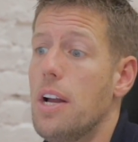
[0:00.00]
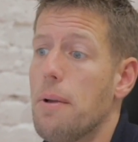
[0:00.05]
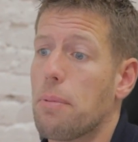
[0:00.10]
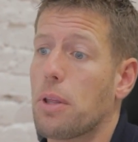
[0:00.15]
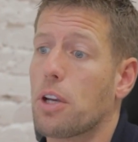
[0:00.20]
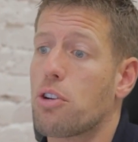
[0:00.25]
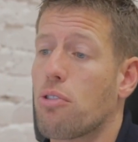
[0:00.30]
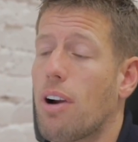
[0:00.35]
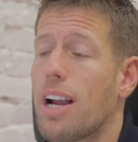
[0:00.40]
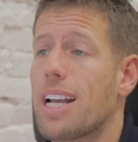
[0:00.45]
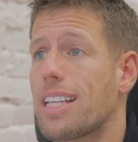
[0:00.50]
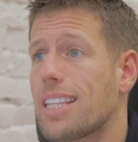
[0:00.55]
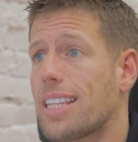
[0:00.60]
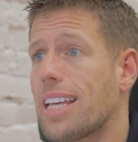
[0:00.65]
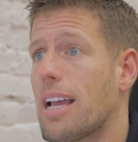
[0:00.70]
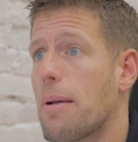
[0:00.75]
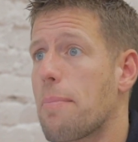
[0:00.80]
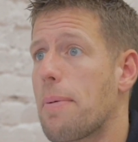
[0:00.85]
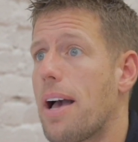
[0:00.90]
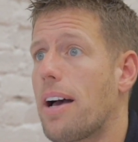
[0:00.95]
The great
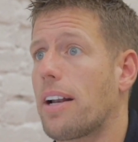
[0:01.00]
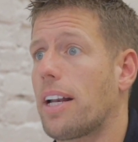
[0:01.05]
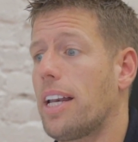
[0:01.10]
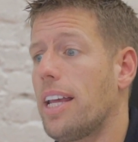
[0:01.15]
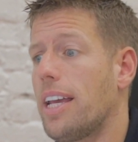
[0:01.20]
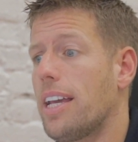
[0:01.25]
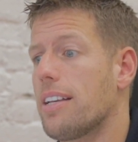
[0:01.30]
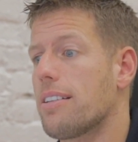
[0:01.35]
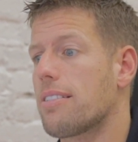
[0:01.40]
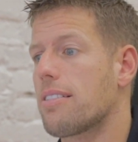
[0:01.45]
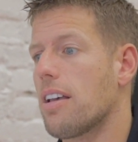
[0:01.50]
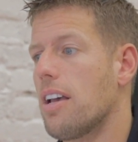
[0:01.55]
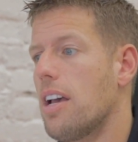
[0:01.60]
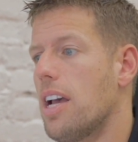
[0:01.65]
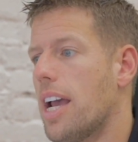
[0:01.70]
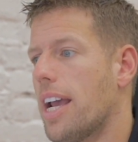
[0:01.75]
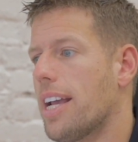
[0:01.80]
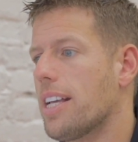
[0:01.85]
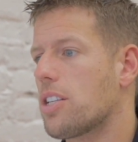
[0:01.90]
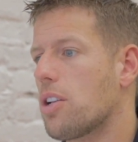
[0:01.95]
thing about it is
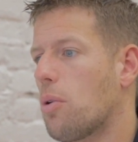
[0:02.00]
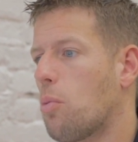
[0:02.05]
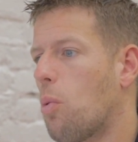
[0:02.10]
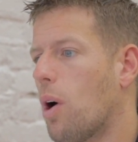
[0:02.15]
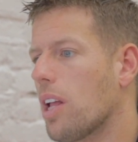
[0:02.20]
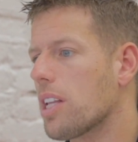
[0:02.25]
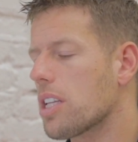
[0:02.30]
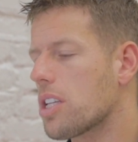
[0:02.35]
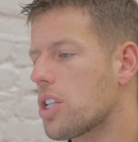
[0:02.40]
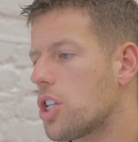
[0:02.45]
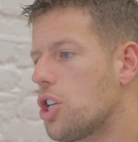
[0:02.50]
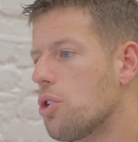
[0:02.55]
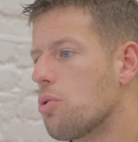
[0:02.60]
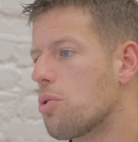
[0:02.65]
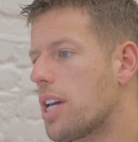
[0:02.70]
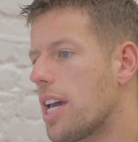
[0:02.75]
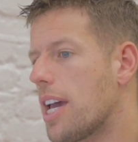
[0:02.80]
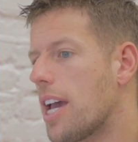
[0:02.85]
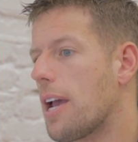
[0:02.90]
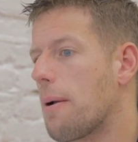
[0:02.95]
that once you
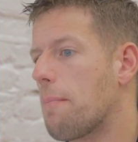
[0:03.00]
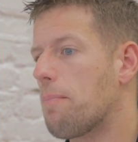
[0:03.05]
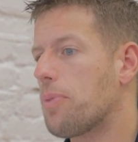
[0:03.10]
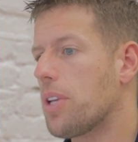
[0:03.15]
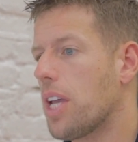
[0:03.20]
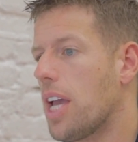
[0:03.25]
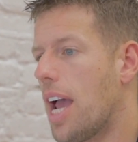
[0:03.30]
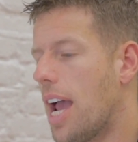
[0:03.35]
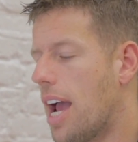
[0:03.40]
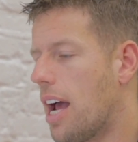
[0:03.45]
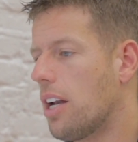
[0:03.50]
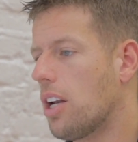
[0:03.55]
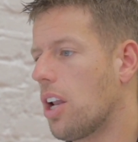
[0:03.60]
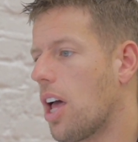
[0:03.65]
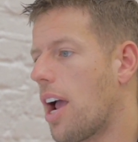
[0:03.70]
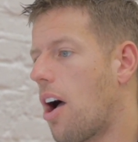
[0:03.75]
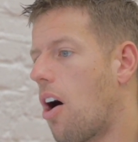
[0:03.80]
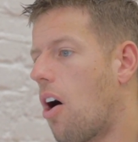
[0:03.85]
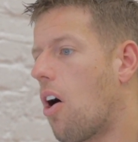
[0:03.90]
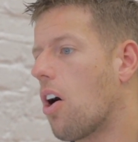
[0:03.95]
get,
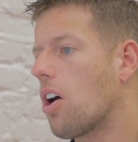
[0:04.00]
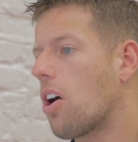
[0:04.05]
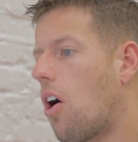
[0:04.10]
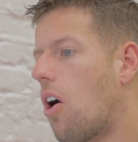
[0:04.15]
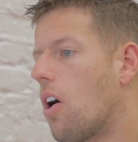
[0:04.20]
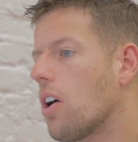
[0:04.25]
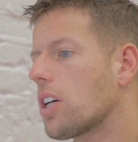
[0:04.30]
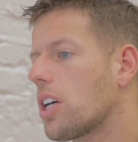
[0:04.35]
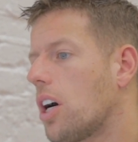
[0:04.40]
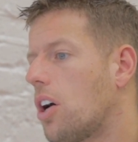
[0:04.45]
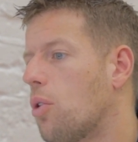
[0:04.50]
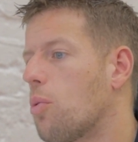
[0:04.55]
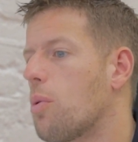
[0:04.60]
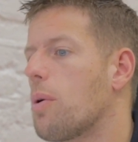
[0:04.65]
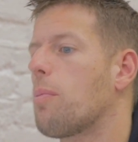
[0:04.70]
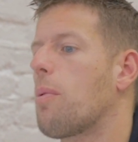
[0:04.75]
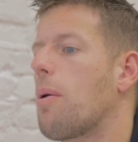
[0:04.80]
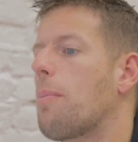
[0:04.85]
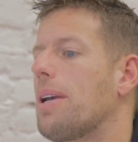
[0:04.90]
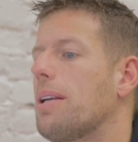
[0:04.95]
like our goal
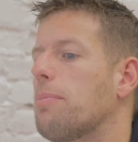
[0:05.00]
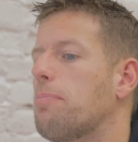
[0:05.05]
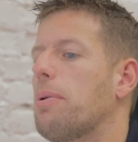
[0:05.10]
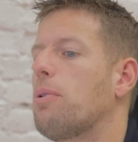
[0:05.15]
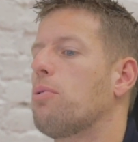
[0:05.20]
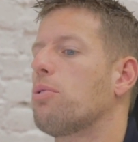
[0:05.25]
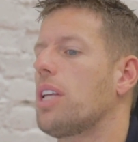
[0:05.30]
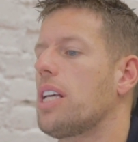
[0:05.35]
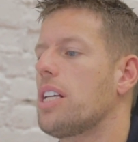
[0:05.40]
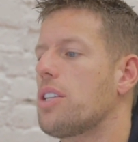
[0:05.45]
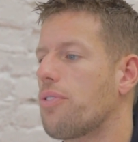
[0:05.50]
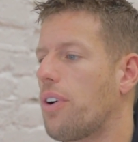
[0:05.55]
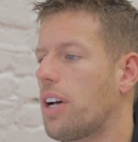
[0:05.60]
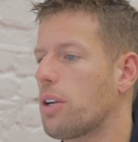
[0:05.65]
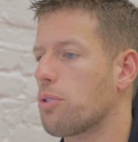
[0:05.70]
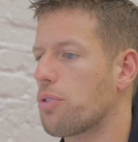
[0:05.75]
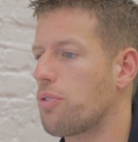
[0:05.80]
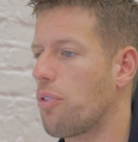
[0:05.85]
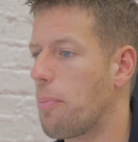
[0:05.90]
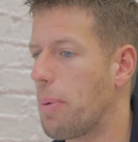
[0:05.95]
when we build these
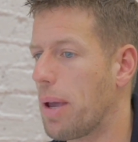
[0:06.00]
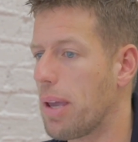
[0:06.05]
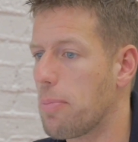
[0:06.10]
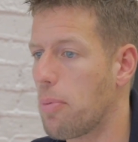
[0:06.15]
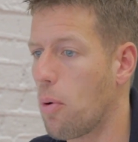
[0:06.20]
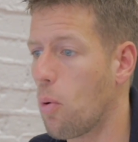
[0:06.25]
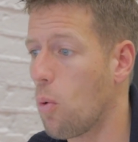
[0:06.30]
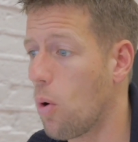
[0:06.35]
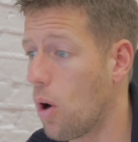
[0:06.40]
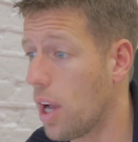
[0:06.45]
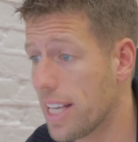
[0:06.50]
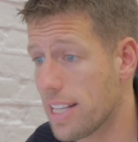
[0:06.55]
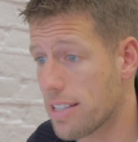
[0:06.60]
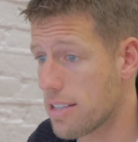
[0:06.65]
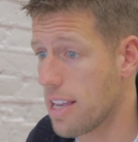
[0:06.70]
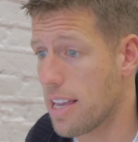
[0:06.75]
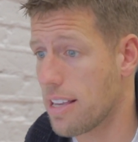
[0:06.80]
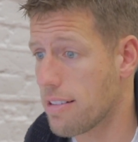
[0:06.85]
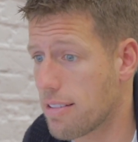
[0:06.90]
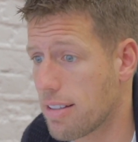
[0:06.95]
funnels for people
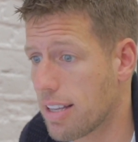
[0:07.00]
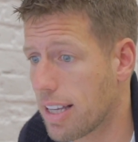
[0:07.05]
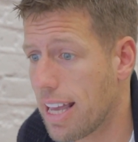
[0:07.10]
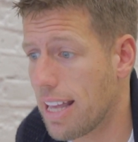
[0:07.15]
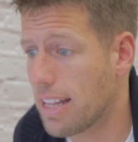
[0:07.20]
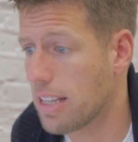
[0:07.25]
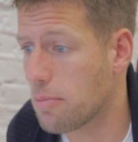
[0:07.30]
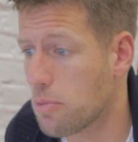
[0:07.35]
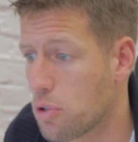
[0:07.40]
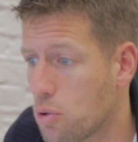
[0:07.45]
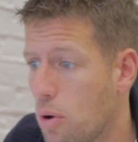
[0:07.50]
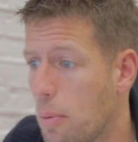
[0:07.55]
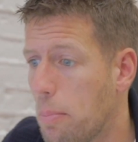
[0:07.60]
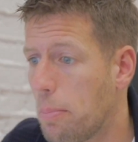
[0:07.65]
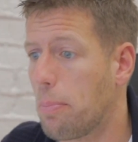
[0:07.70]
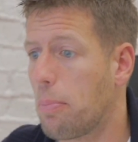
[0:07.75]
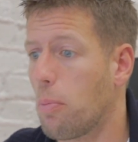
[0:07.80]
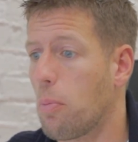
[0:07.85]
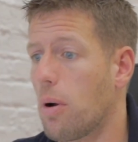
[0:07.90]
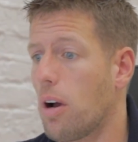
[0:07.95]
is to get them to
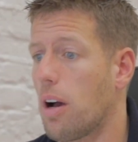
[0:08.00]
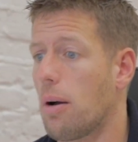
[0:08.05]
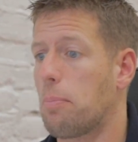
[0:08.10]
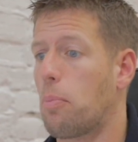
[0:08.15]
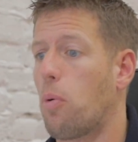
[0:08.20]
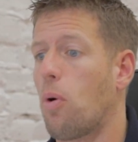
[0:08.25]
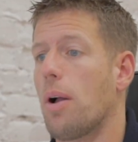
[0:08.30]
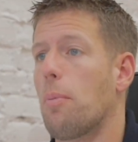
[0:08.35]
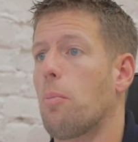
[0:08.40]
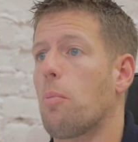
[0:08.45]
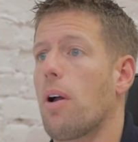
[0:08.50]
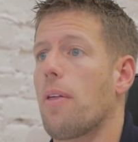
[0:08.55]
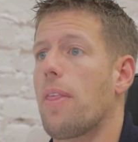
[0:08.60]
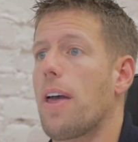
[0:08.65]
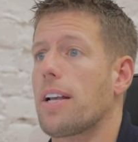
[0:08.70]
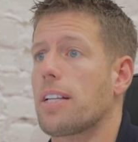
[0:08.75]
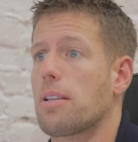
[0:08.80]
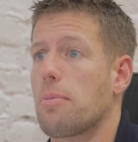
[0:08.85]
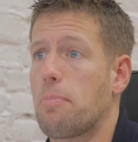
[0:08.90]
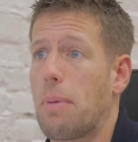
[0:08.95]
a point where
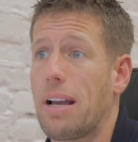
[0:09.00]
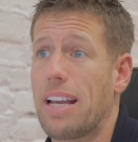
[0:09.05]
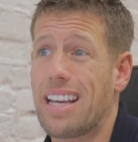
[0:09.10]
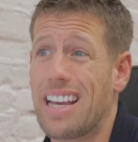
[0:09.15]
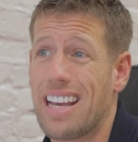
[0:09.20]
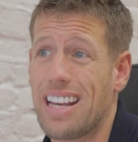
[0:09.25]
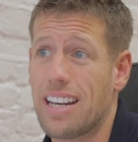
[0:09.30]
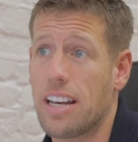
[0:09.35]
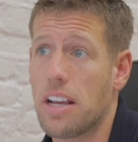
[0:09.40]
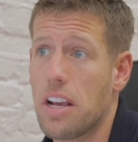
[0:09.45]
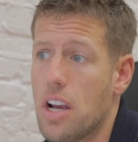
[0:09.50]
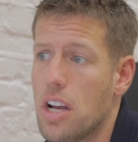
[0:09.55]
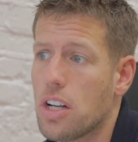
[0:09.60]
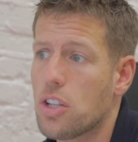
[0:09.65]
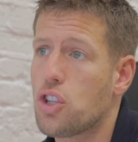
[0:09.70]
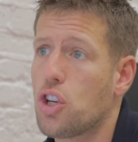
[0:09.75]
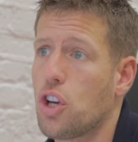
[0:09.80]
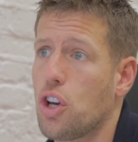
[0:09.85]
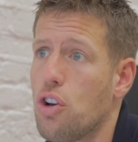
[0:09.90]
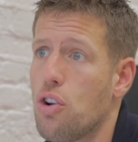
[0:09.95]
they're making
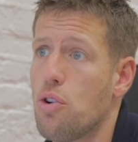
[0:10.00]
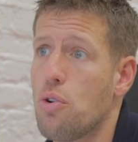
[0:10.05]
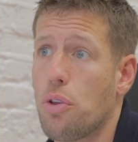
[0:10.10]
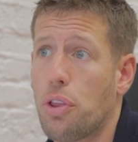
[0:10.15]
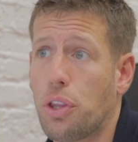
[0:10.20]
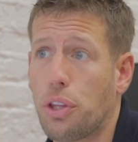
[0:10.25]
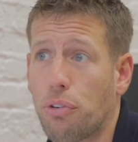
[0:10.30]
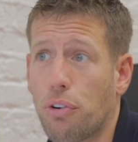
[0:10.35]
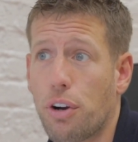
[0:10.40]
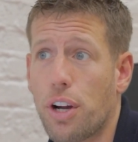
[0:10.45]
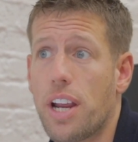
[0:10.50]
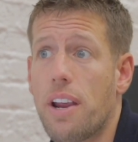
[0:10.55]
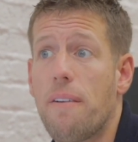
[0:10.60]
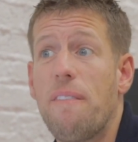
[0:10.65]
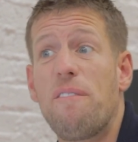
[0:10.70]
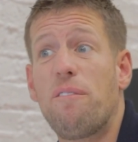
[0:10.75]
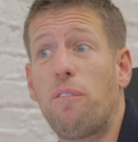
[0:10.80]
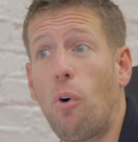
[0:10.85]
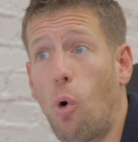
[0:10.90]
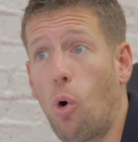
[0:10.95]
2, 3,
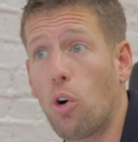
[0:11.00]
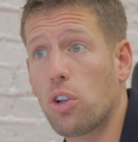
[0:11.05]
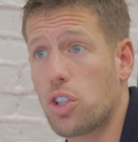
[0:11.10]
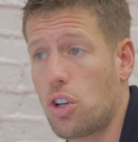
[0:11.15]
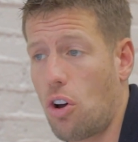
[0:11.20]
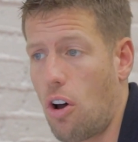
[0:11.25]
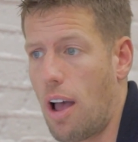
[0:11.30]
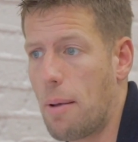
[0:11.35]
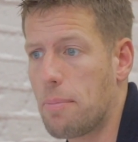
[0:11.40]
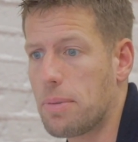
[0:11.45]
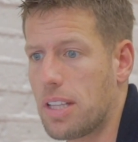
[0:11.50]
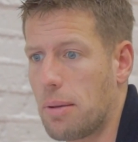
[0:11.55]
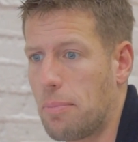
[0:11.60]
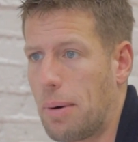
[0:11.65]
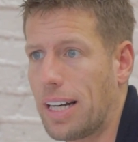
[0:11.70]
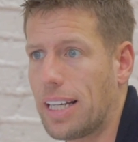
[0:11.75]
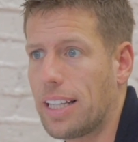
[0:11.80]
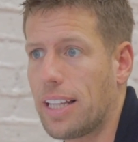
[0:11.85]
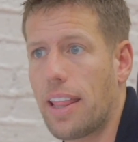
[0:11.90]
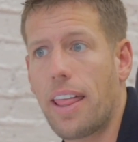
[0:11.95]
4 times the
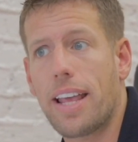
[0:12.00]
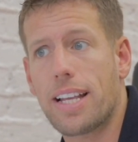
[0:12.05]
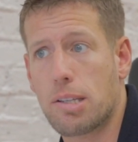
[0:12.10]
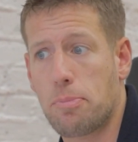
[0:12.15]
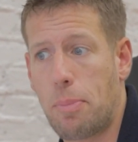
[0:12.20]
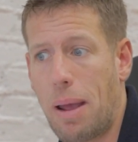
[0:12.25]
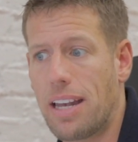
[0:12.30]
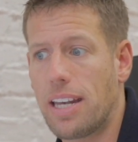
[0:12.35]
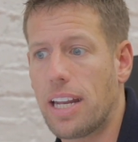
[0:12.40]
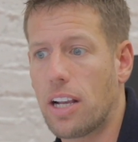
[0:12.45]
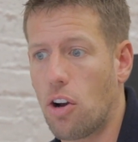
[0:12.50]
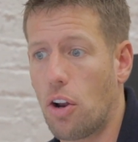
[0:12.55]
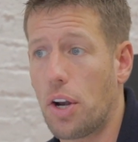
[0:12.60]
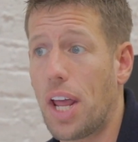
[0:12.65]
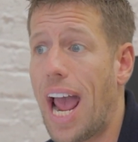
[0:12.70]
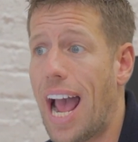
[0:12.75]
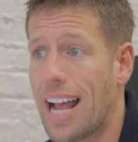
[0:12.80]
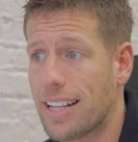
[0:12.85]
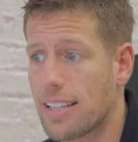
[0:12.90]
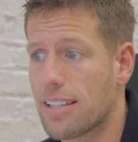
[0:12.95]
money that they're spending on
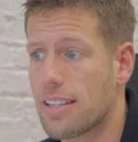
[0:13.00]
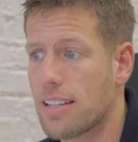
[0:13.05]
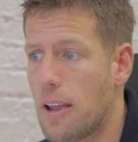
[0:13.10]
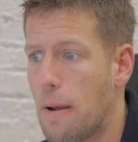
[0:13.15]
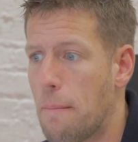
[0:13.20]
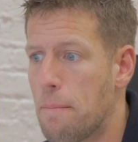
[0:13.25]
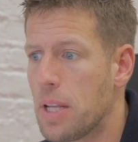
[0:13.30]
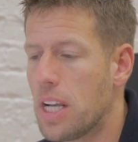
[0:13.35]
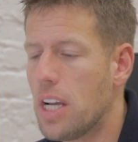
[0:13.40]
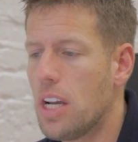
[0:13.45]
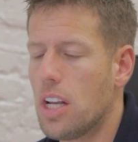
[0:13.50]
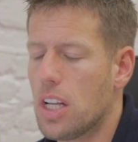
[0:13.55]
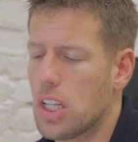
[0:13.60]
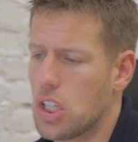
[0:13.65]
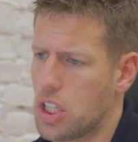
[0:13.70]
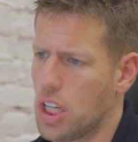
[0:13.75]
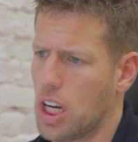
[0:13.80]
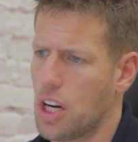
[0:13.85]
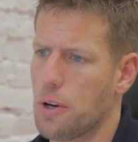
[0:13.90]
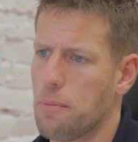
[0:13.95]
ads.
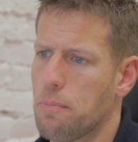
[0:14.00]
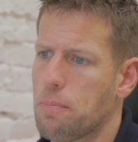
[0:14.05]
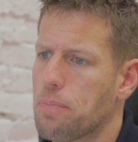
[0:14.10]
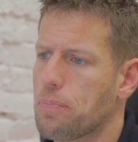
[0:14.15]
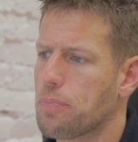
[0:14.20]
So